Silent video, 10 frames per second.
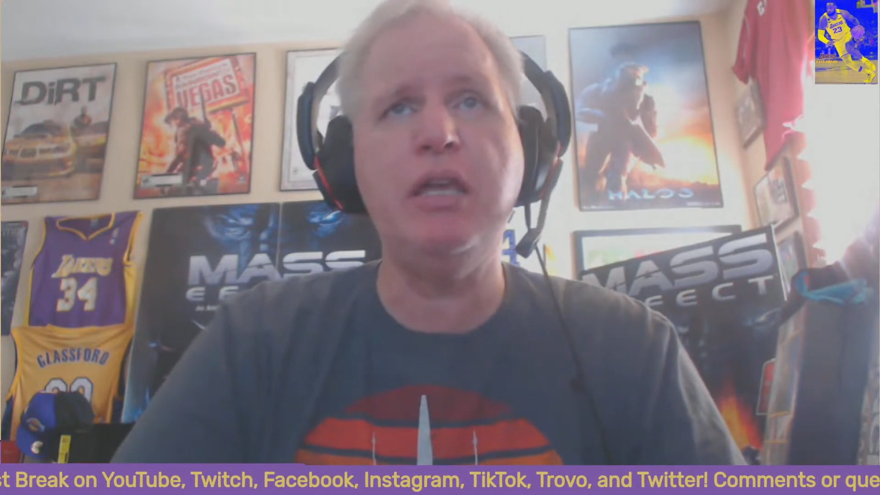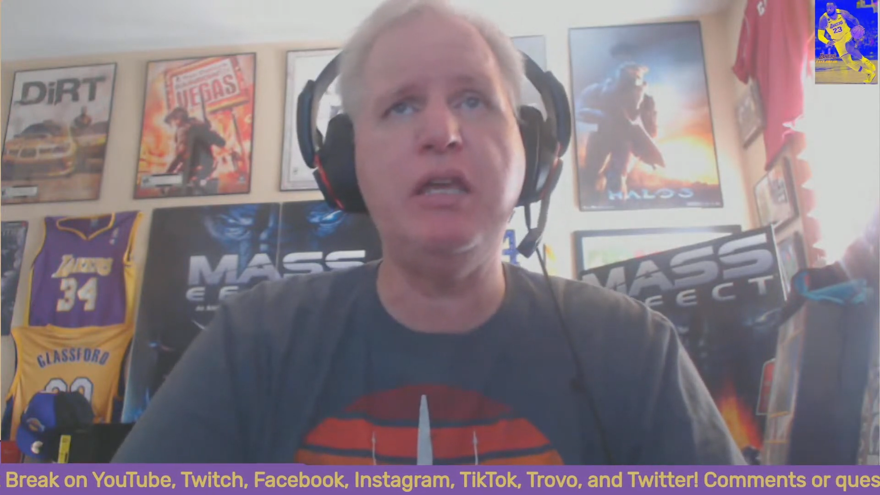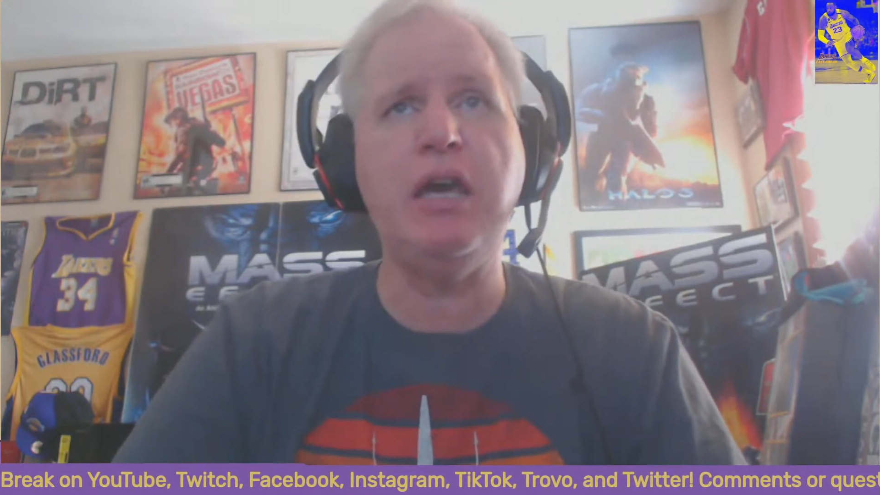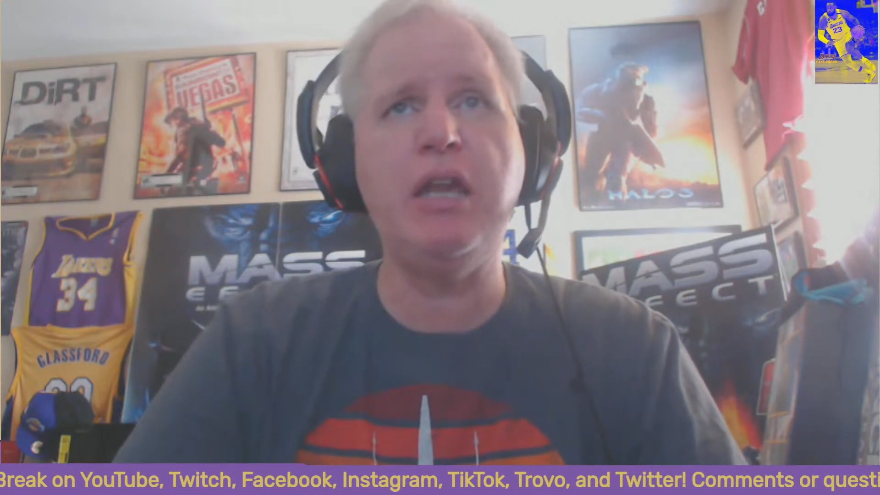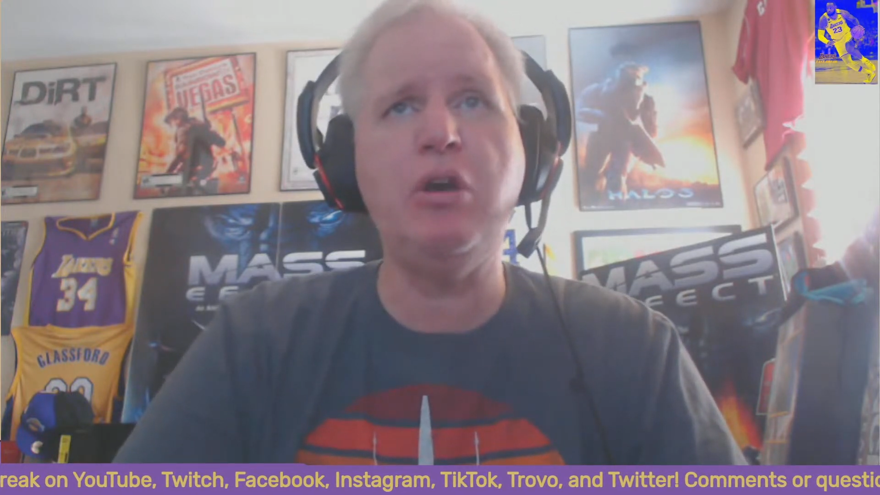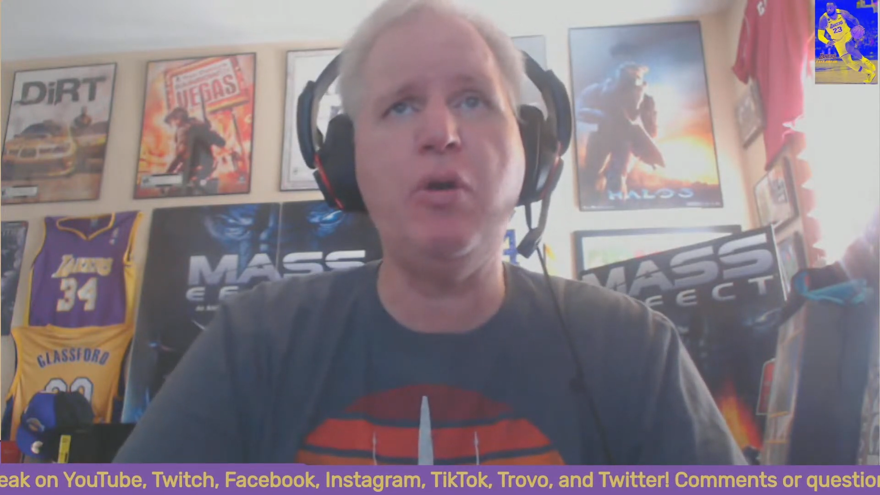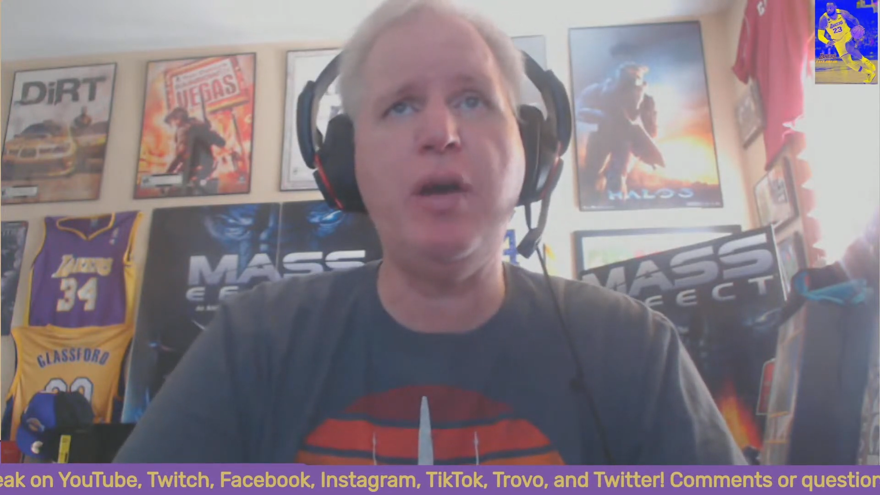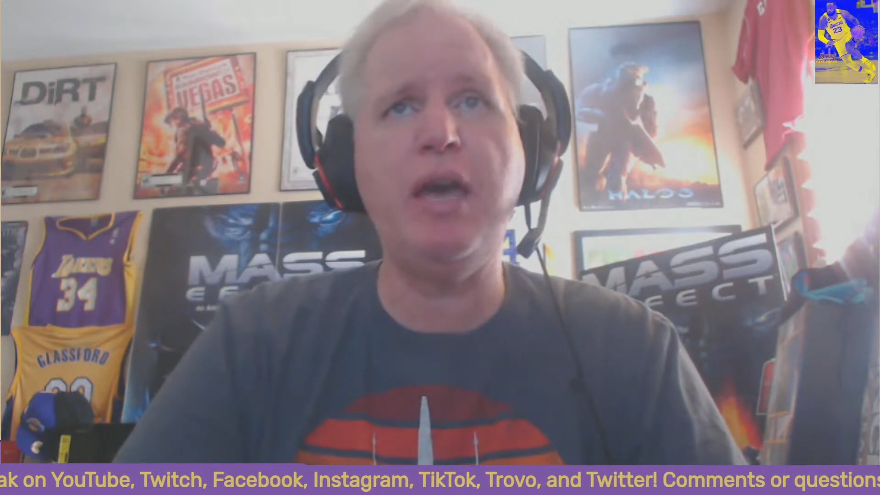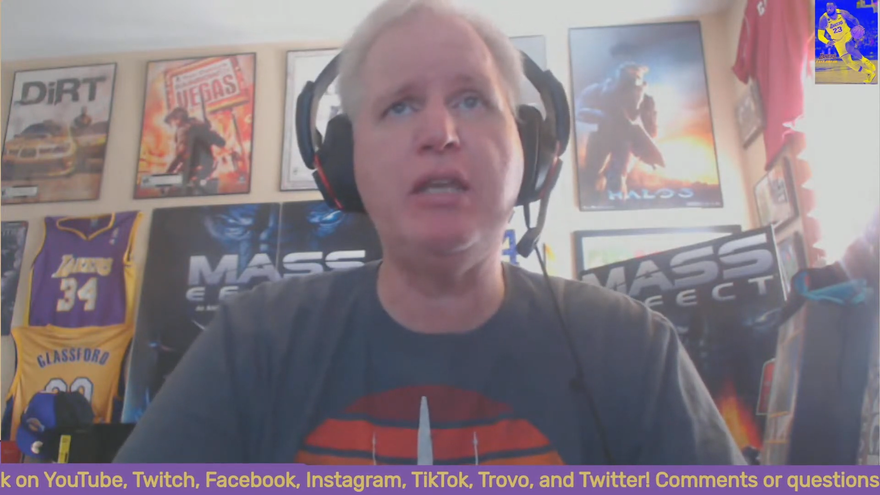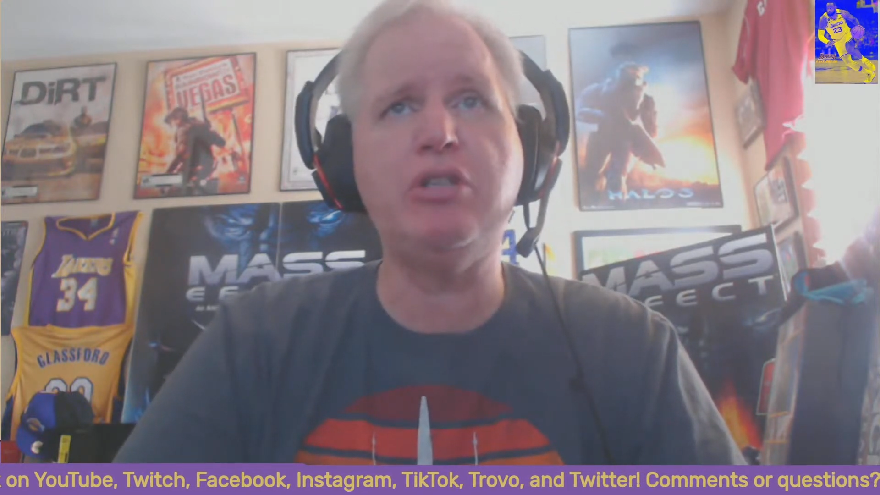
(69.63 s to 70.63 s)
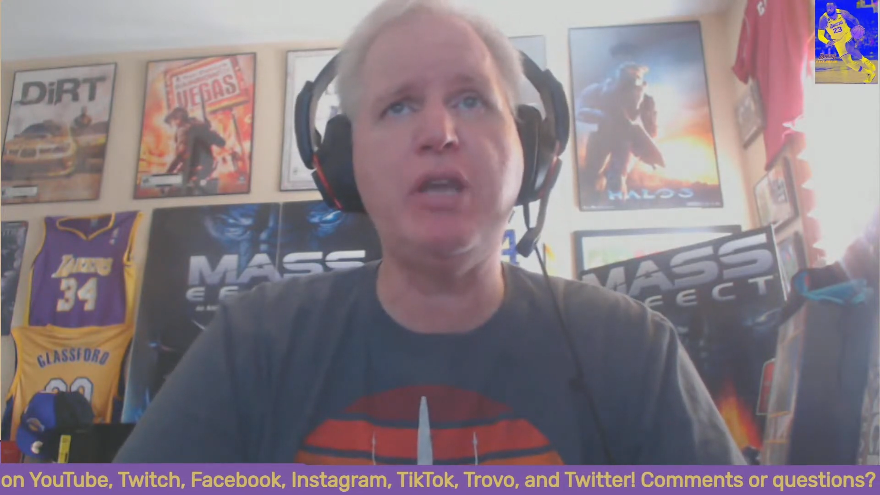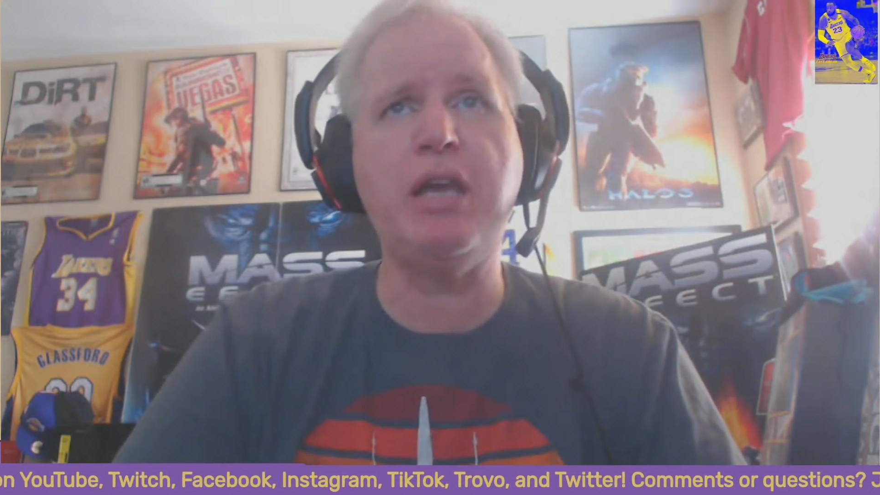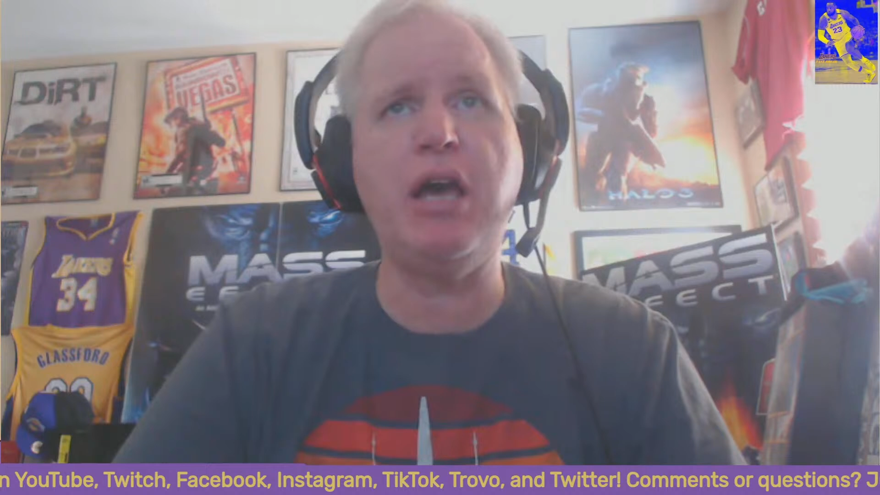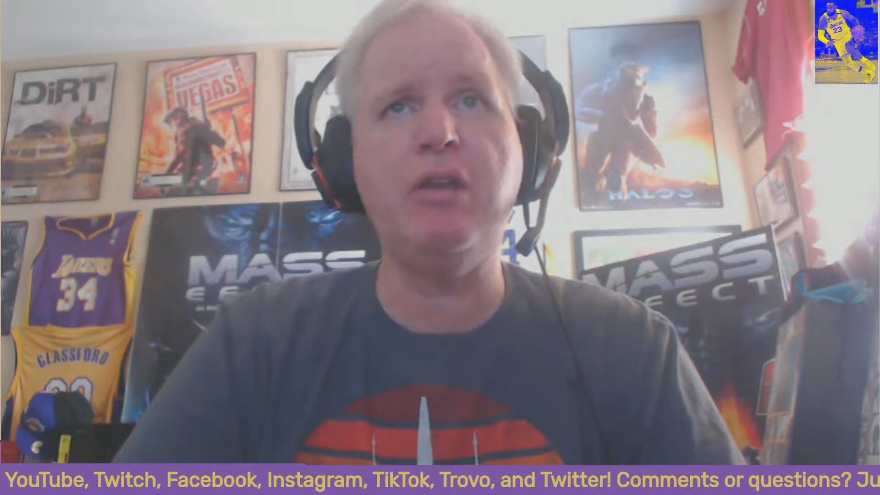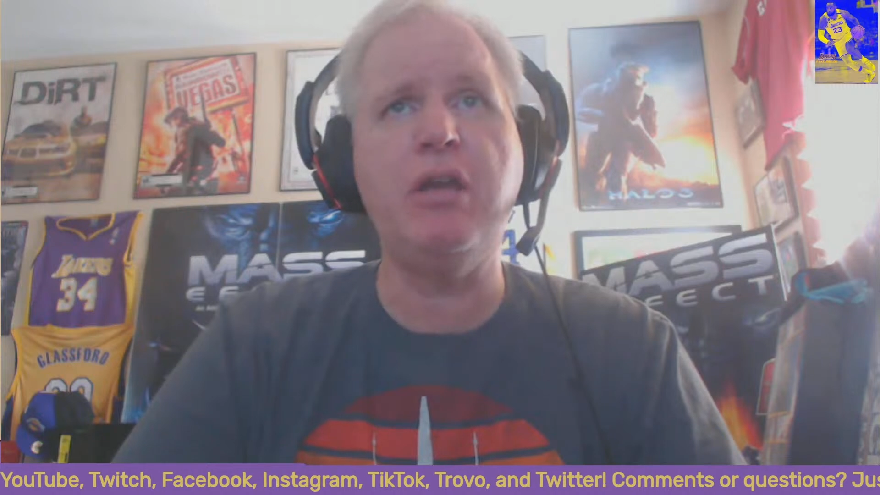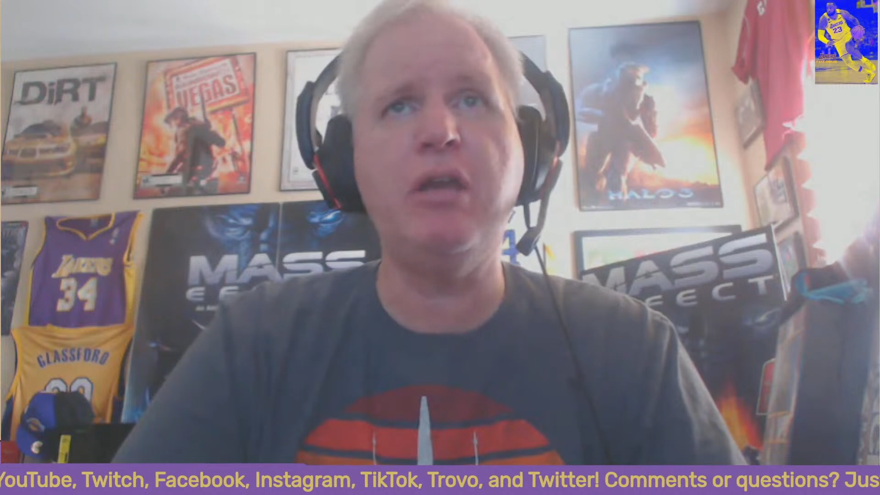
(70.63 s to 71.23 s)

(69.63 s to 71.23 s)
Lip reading: you got to go ahead and check out